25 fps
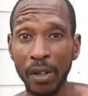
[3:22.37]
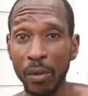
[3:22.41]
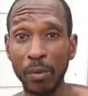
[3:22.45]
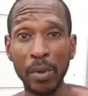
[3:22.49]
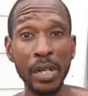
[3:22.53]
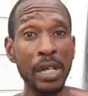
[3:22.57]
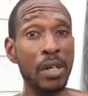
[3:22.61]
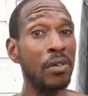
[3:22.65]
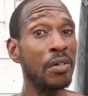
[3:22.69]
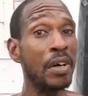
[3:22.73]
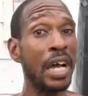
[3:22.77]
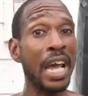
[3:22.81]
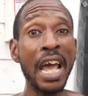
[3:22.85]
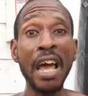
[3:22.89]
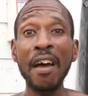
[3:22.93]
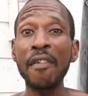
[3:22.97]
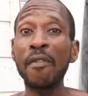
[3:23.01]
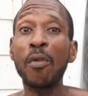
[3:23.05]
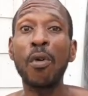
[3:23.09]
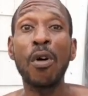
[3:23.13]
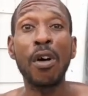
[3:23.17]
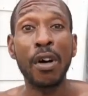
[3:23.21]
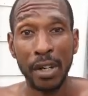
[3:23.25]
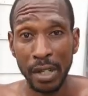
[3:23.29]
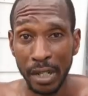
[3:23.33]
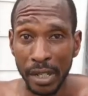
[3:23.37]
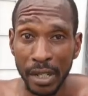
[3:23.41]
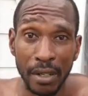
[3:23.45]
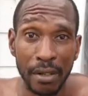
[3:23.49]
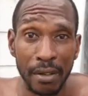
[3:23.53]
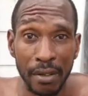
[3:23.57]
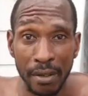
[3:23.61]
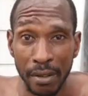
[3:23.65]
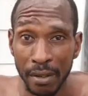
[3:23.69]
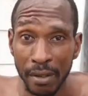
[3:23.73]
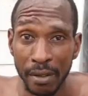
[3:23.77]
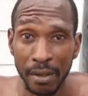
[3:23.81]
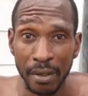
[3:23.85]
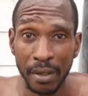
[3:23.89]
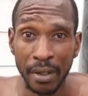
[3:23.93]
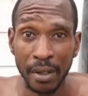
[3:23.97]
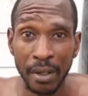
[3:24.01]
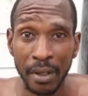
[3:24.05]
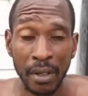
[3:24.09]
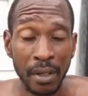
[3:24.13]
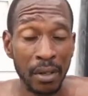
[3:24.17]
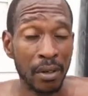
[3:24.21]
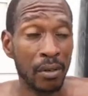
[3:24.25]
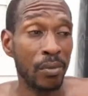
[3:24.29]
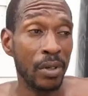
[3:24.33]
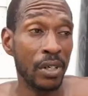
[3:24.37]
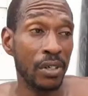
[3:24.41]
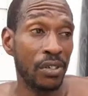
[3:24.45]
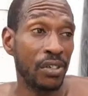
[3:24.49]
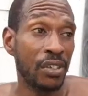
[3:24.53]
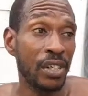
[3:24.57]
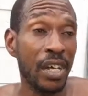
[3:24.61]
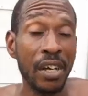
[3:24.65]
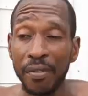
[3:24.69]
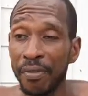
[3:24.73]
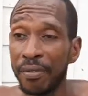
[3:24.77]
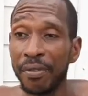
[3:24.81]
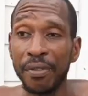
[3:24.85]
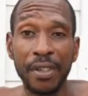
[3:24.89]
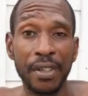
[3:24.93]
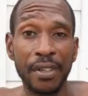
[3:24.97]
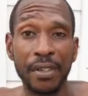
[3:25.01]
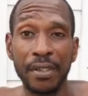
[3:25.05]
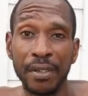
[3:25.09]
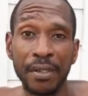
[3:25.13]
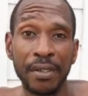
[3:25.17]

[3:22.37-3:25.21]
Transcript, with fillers: We don't have water here. We're suffering.